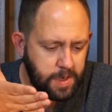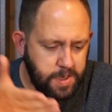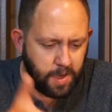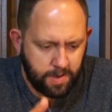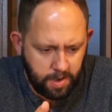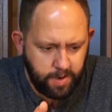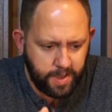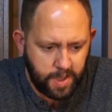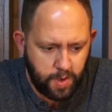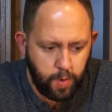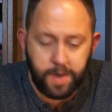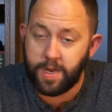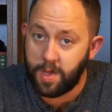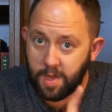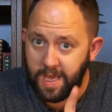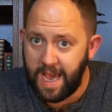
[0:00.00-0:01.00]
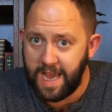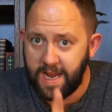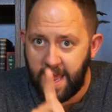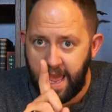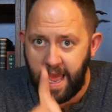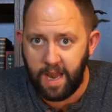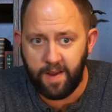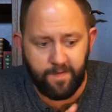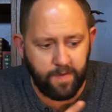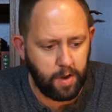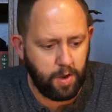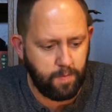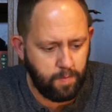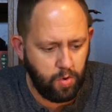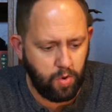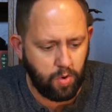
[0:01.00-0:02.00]
So 30 quid, you're getting a hell of a
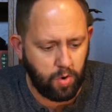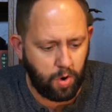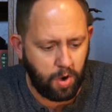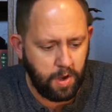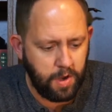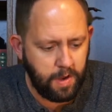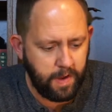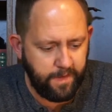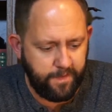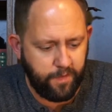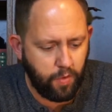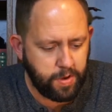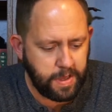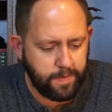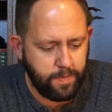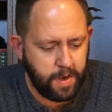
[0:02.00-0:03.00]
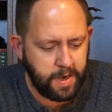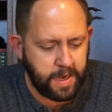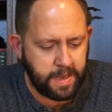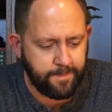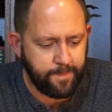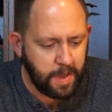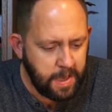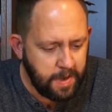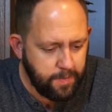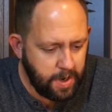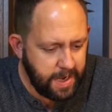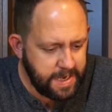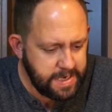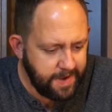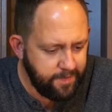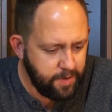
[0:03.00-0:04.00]
lot more for your money. But
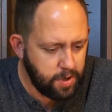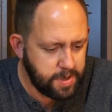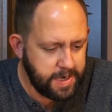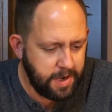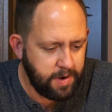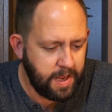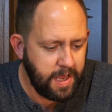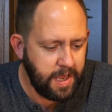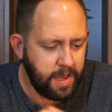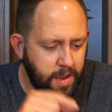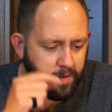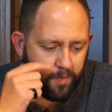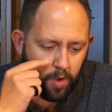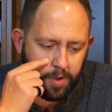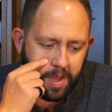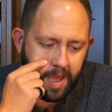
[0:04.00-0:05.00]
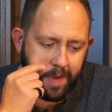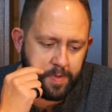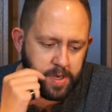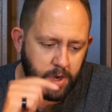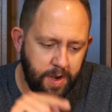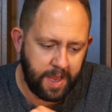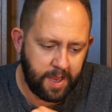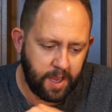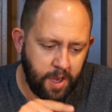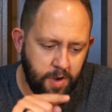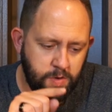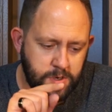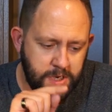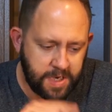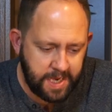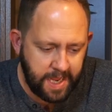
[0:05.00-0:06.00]
let's have a look down here. You've got the Amazon
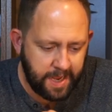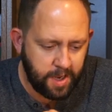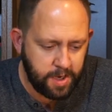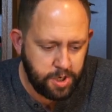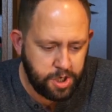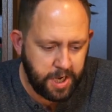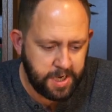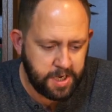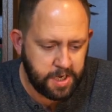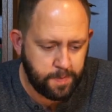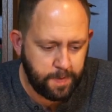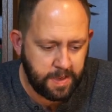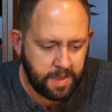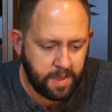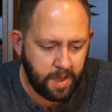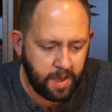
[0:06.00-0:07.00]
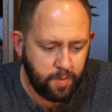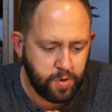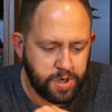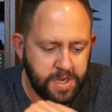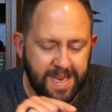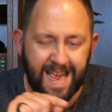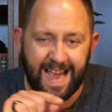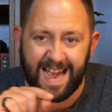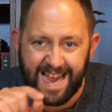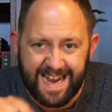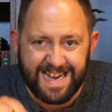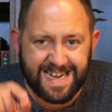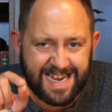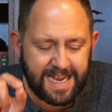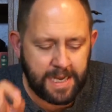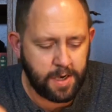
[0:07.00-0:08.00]
Echo 2nd Gen speaker, which is
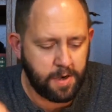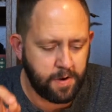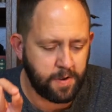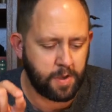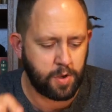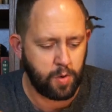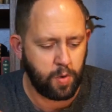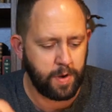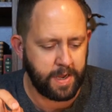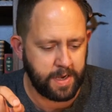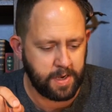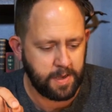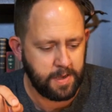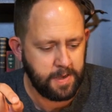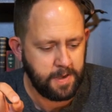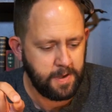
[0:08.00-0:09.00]
89 quid,